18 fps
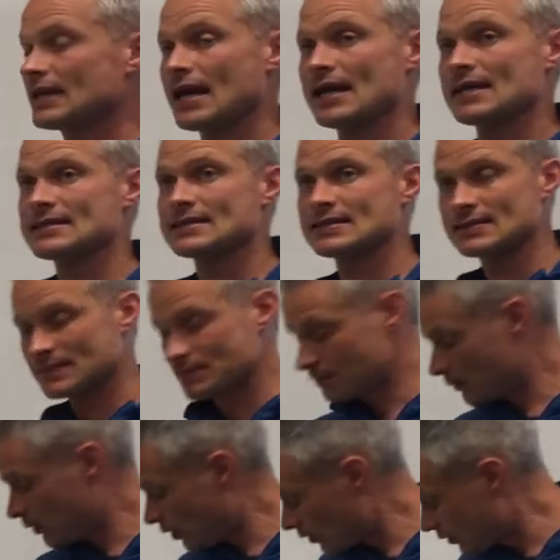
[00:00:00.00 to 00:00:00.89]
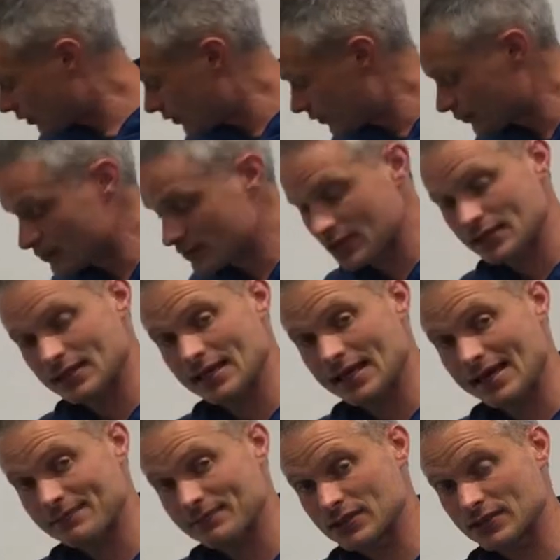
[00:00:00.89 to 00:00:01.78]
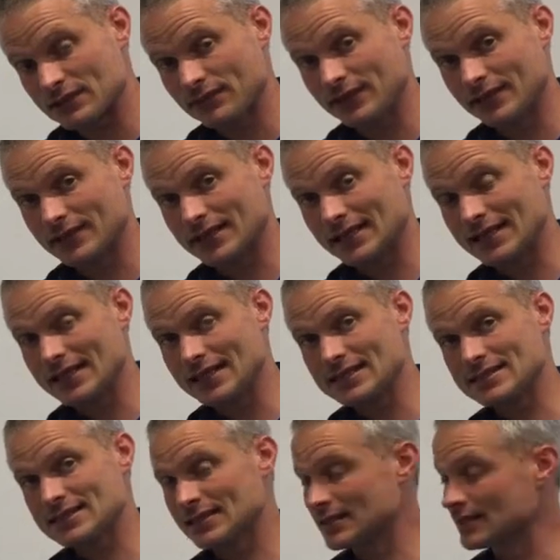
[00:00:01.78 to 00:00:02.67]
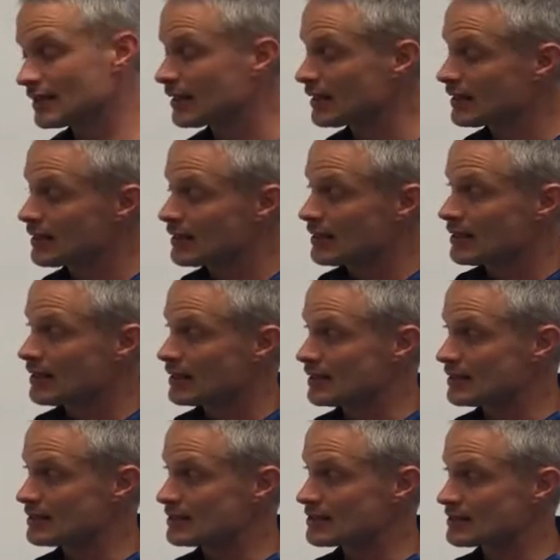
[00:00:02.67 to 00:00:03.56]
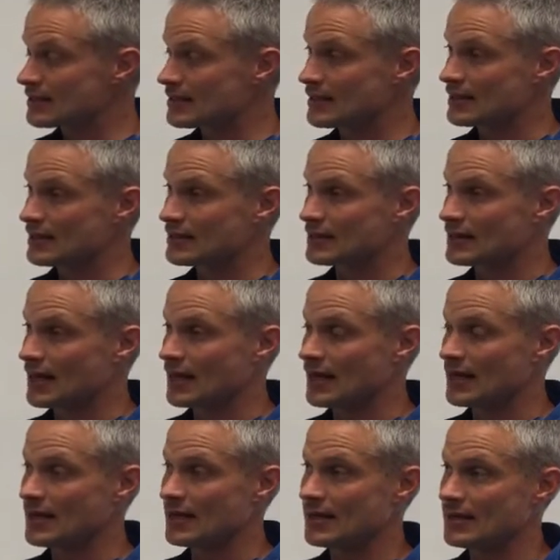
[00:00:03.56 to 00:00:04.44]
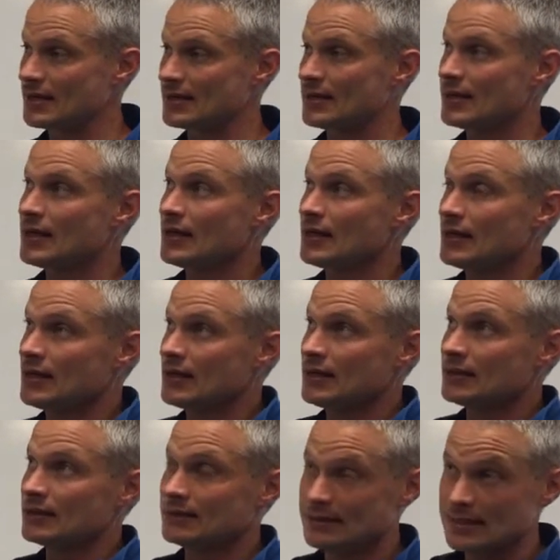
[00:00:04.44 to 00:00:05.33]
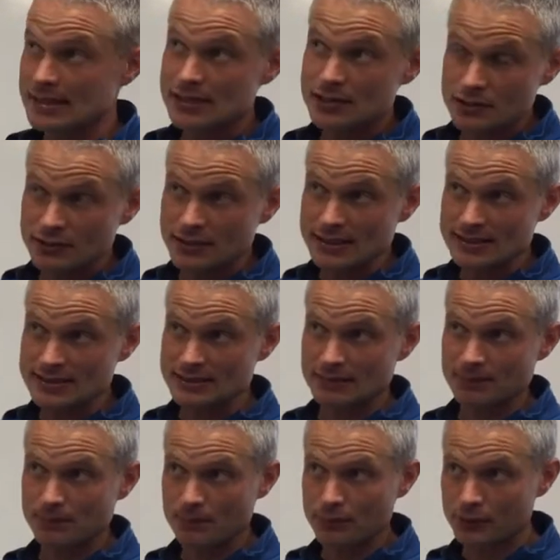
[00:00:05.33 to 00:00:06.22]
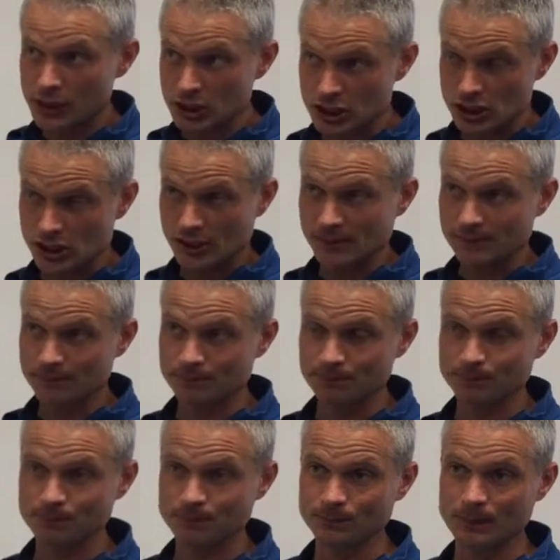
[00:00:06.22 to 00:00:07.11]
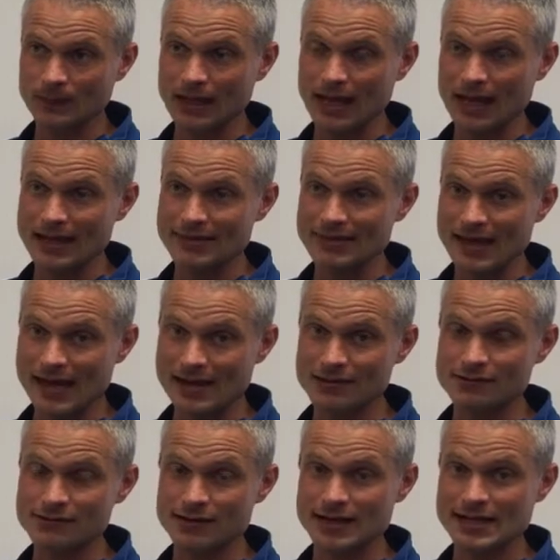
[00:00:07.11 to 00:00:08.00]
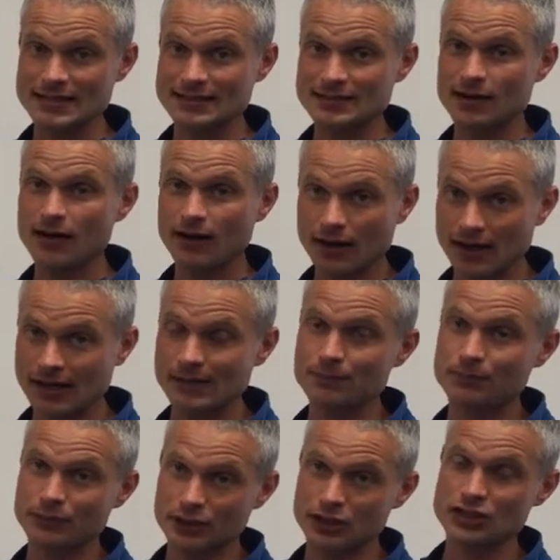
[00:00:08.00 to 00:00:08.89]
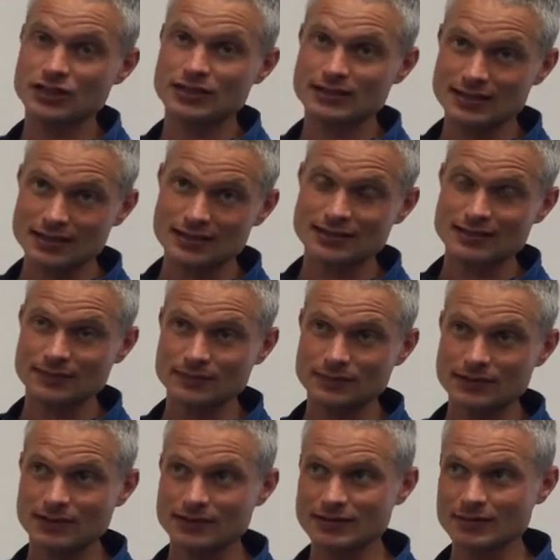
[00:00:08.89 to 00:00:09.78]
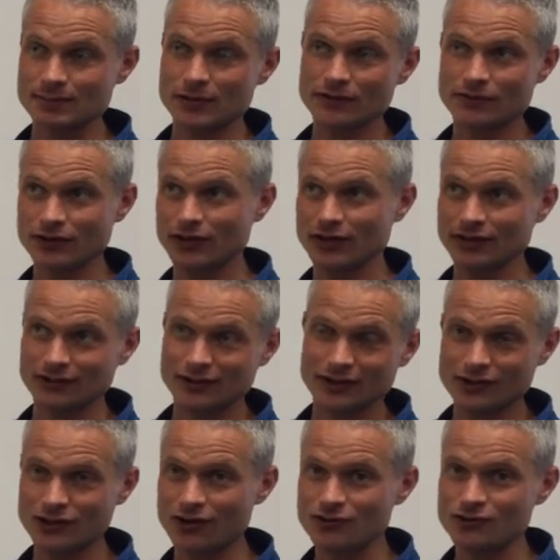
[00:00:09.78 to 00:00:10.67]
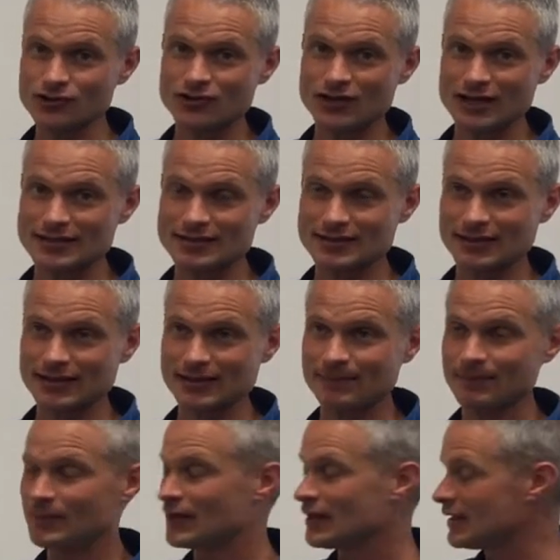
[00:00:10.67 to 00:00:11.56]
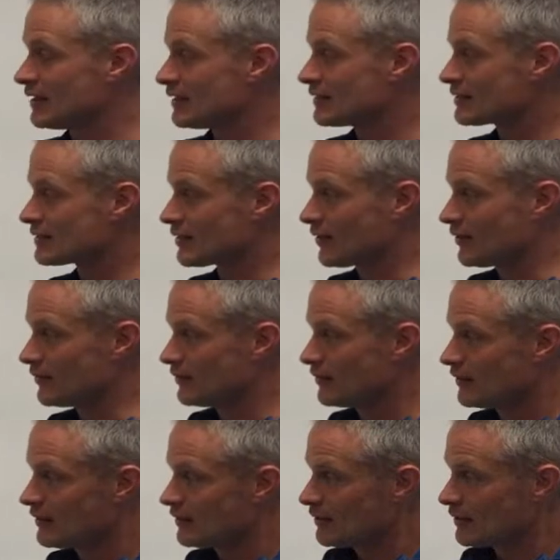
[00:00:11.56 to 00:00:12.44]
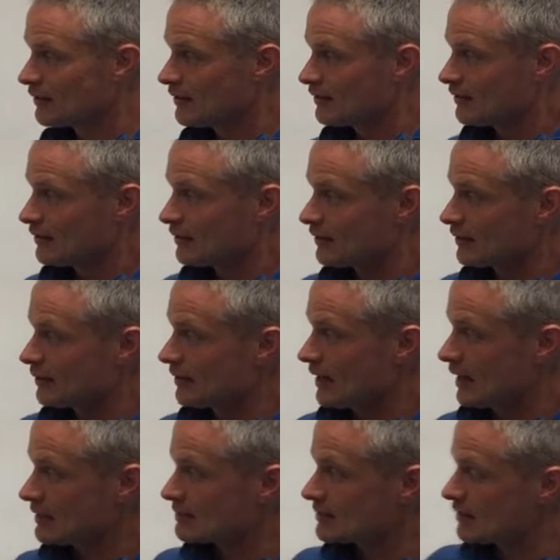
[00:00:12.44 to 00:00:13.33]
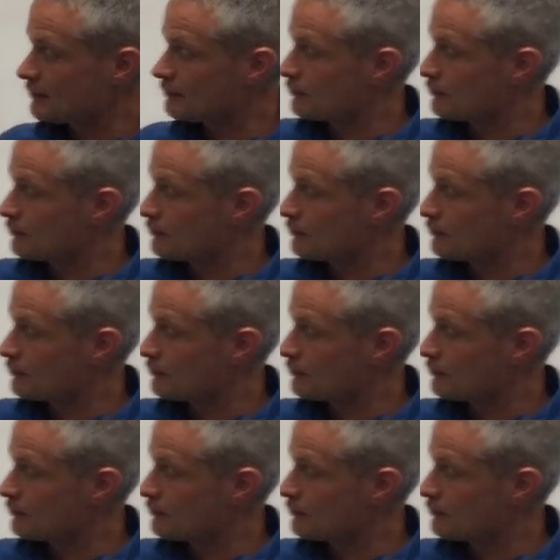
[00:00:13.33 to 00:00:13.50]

gas molecules in the atmosphere are heated is that they decrease in pressure, and that creates high pressure systems. So it's a bit of a contrast there. So as they